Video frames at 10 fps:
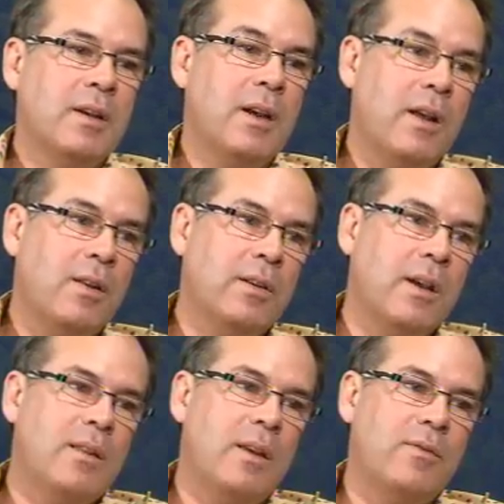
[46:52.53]
How long you
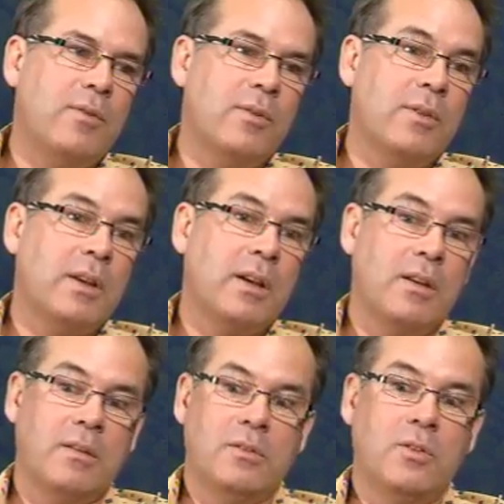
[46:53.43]
had that for? And they go,
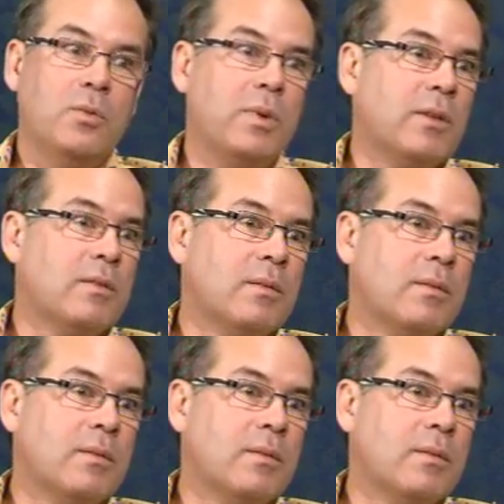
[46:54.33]
2 weeks.